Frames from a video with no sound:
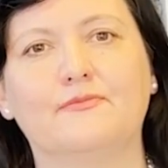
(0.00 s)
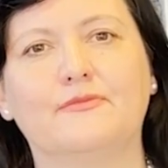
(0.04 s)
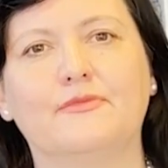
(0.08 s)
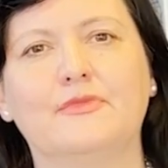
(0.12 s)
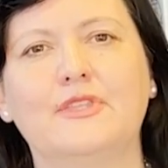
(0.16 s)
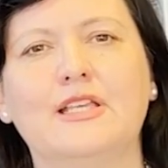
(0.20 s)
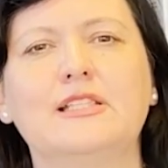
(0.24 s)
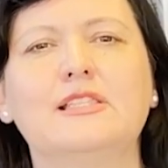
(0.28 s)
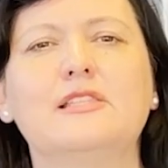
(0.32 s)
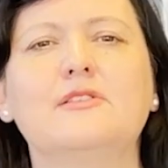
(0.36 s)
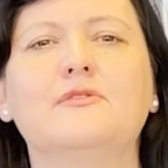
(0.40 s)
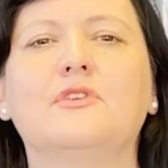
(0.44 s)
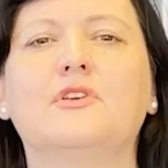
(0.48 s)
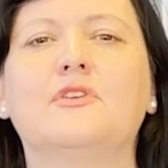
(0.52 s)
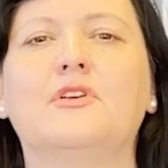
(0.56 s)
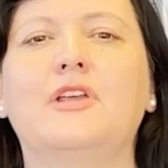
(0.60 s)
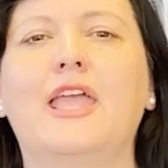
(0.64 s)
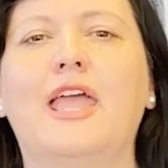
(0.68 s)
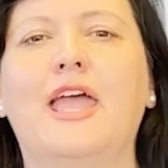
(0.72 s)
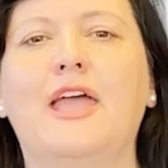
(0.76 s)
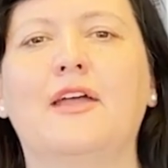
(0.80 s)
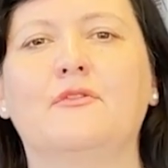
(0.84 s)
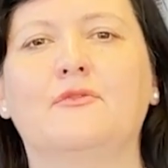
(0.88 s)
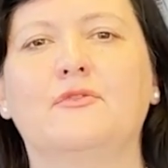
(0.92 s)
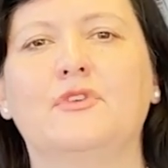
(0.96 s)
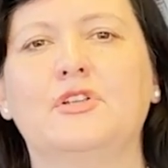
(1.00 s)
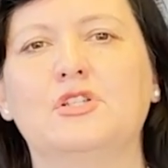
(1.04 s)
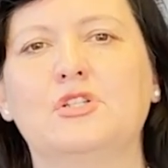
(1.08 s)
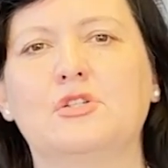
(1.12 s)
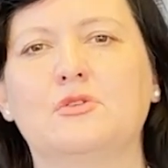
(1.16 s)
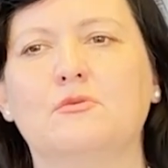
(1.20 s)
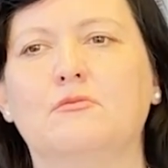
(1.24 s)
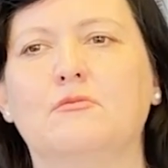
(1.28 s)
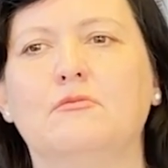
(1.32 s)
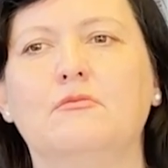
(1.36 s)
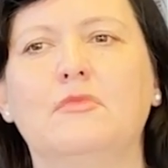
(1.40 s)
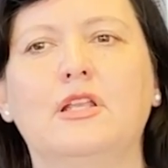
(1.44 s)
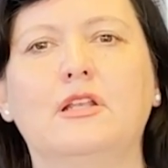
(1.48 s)
That's a very average,
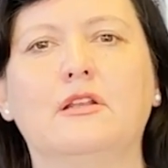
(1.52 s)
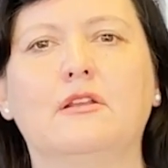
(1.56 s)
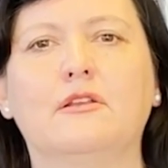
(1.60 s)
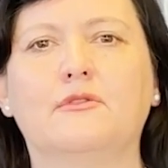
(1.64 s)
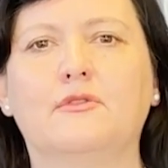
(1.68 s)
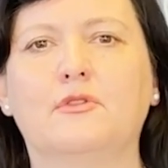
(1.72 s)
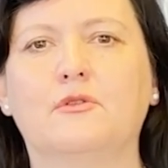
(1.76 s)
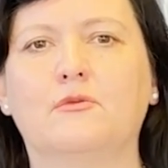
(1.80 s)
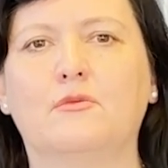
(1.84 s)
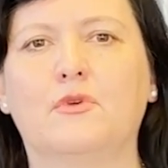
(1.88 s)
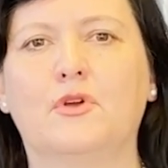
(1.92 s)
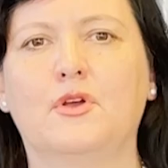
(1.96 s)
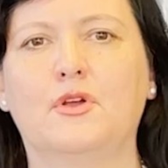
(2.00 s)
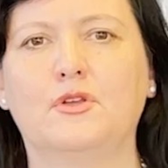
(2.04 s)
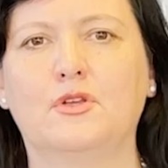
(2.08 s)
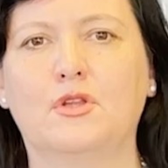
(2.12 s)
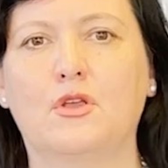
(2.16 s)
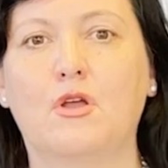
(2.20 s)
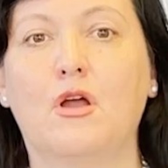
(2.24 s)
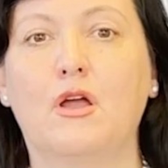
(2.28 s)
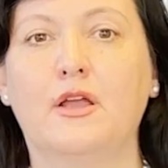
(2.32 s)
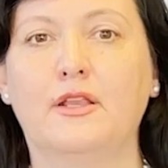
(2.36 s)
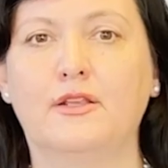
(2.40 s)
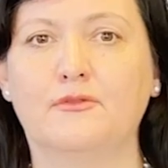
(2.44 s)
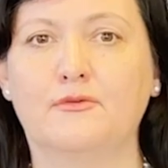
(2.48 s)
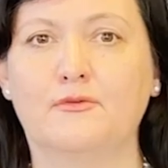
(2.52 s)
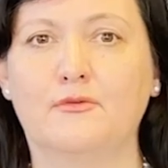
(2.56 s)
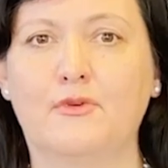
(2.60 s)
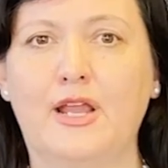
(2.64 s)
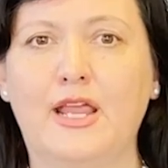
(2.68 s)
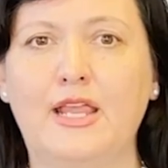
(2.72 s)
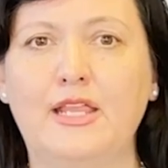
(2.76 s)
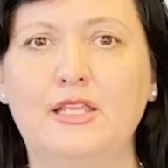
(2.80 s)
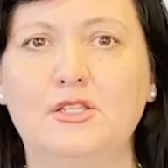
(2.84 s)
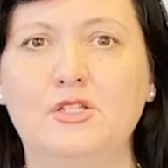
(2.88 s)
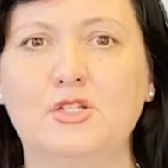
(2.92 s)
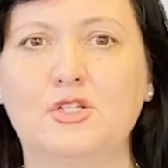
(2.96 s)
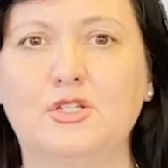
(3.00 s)
middle of the road kind of
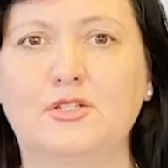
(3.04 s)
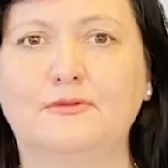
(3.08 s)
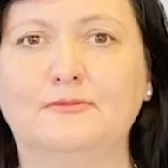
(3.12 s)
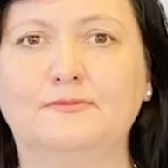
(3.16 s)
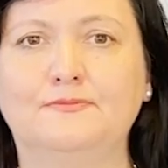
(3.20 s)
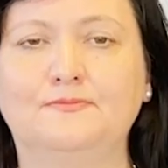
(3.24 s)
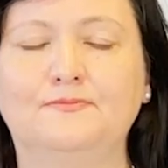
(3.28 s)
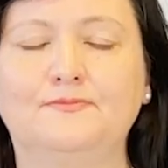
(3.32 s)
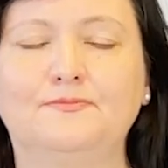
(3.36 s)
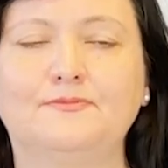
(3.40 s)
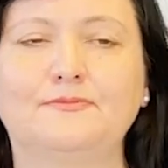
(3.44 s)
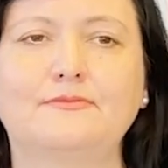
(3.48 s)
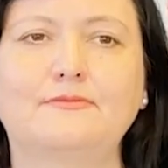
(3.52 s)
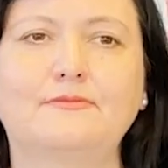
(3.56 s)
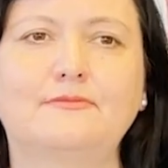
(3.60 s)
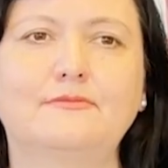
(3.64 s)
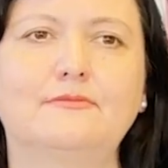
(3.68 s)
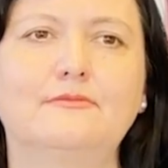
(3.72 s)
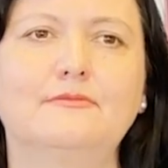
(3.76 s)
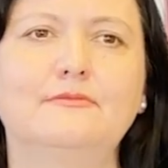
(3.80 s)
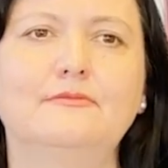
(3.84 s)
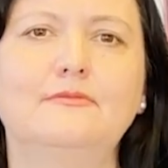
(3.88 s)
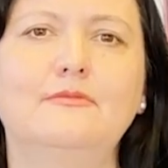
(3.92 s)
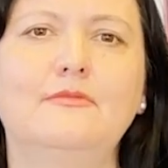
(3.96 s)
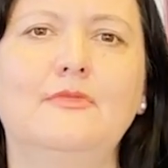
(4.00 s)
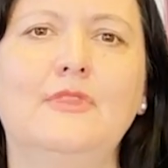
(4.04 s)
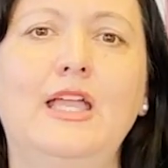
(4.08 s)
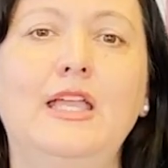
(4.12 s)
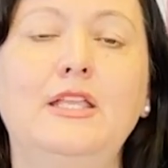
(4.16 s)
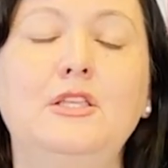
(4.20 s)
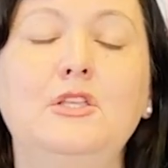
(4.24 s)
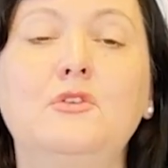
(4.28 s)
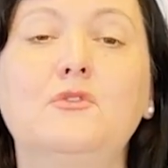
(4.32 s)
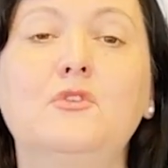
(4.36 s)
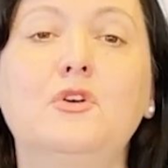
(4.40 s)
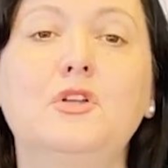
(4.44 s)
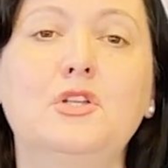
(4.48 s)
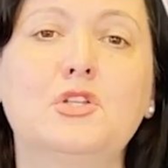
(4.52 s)
range. And
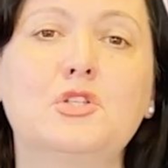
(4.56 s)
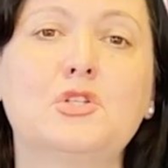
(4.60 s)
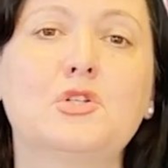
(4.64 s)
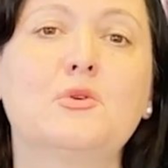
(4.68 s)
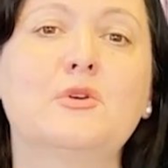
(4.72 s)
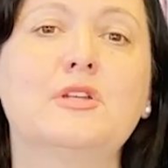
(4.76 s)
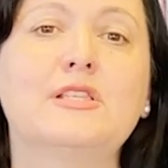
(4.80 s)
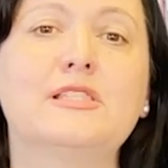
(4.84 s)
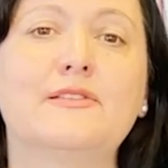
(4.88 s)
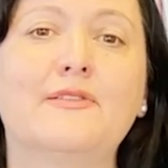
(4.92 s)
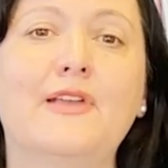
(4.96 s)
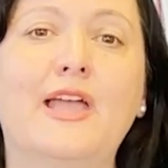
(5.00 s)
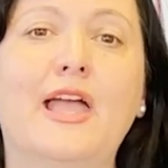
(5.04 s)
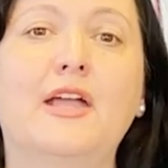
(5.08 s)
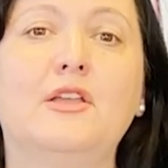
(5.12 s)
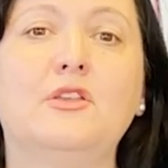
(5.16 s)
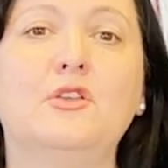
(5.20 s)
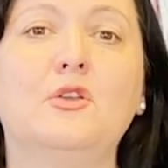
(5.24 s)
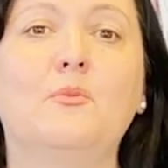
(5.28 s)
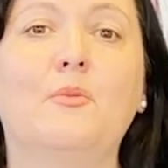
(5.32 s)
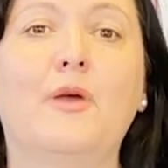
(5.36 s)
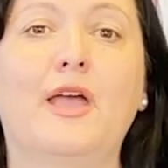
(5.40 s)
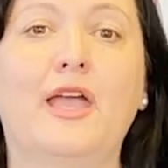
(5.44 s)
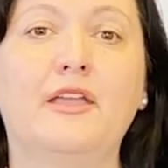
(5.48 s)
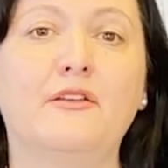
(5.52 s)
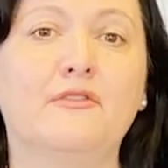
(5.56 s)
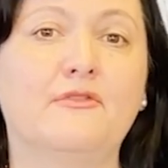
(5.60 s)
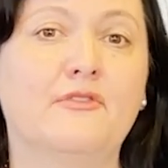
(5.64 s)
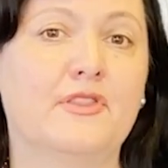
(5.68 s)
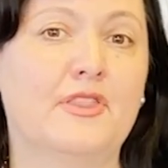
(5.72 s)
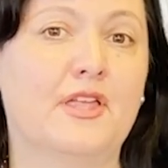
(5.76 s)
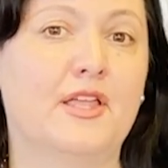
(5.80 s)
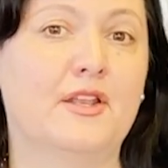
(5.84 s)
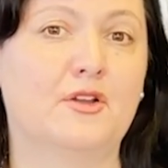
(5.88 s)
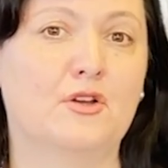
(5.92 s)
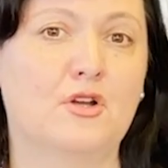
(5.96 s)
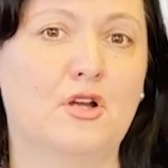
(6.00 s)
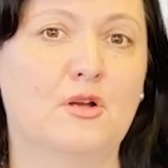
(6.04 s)
you've got a choice of how you pay for
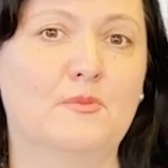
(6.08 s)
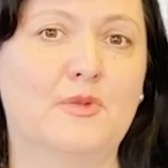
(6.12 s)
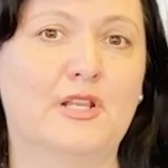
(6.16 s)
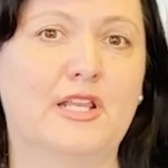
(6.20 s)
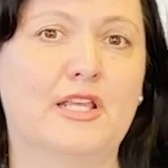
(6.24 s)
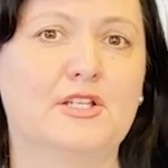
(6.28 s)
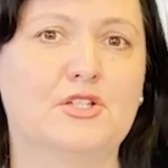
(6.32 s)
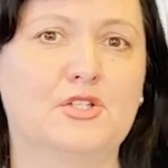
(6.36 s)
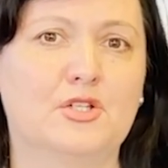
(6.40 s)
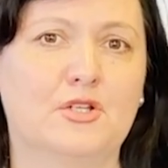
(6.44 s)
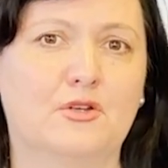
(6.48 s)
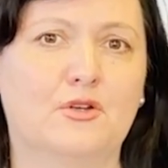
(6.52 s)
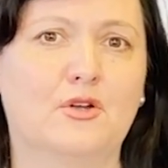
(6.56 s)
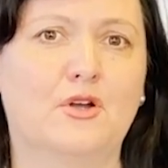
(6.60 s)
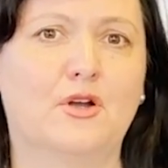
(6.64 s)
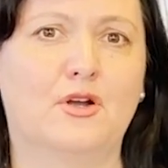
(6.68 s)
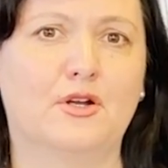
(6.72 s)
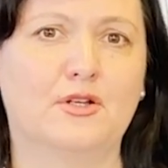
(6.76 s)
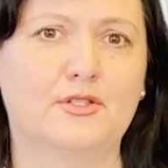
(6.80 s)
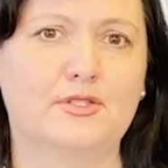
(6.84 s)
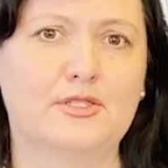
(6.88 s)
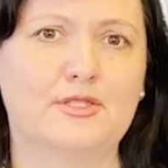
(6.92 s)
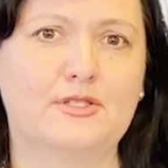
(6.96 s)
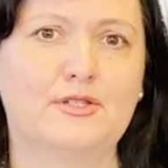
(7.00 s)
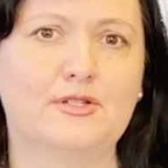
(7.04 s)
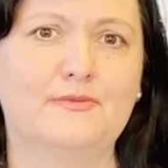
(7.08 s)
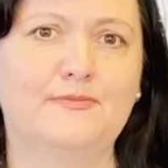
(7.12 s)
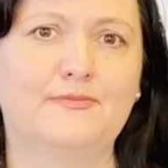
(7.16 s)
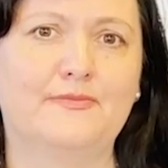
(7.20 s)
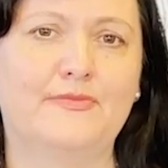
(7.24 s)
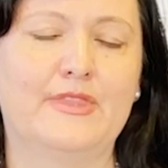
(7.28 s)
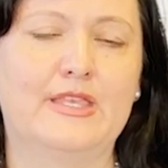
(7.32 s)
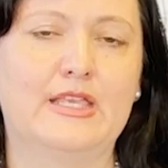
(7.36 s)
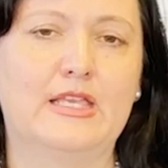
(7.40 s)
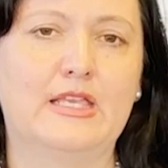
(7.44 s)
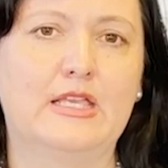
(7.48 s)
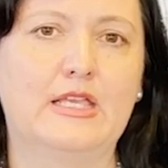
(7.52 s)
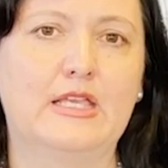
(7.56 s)
that accommodation cost.
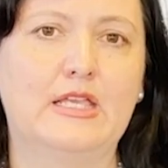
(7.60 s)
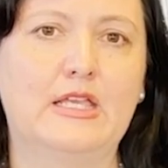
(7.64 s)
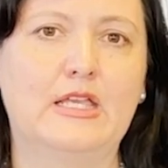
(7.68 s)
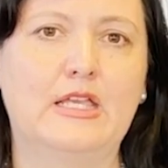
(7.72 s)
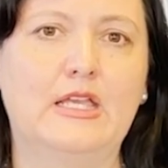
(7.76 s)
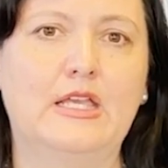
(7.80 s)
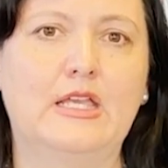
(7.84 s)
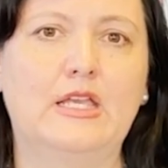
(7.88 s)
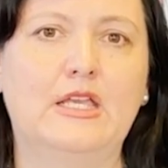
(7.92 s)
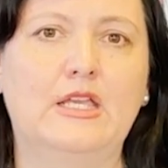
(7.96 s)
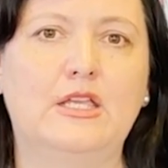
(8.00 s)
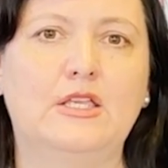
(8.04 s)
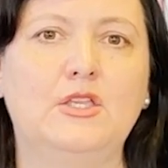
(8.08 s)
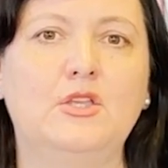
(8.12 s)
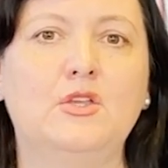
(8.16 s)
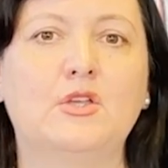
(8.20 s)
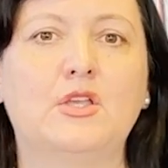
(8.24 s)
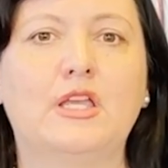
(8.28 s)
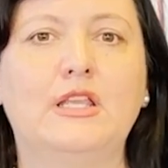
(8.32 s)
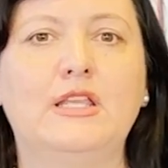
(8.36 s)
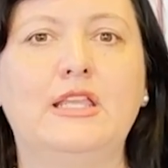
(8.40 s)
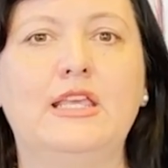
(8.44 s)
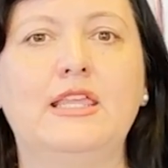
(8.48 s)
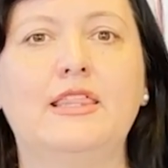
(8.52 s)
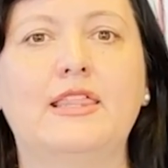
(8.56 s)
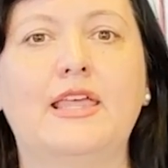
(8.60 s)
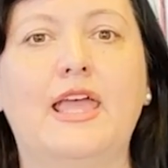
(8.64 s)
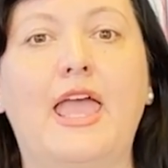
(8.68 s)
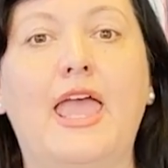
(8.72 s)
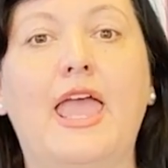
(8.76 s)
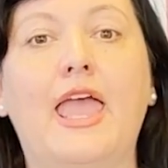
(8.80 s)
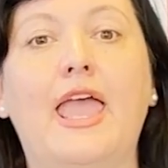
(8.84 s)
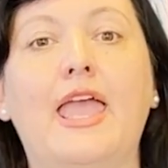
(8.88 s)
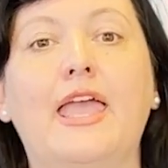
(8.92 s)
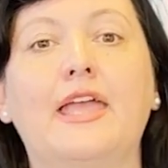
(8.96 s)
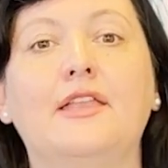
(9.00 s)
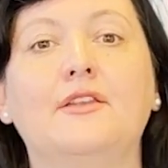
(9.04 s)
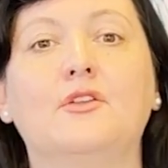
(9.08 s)
You can either
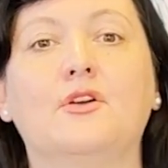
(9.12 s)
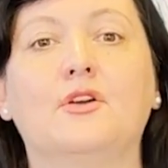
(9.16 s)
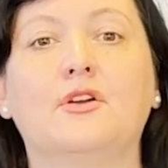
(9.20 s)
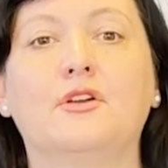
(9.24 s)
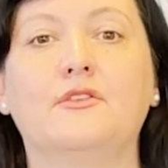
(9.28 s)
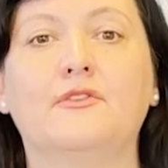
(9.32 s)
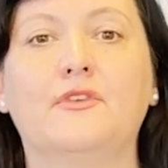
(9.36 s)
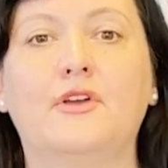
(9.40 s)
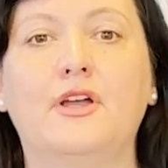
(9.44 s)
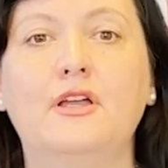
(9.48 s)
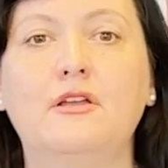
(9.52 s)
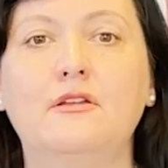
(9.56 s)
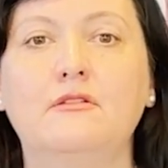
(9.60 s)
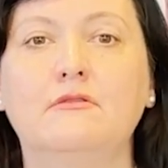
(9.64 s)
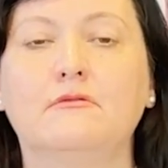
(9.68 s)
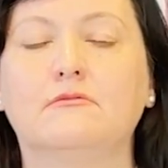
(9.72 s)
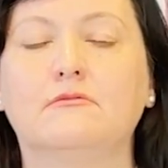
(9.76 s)
hand over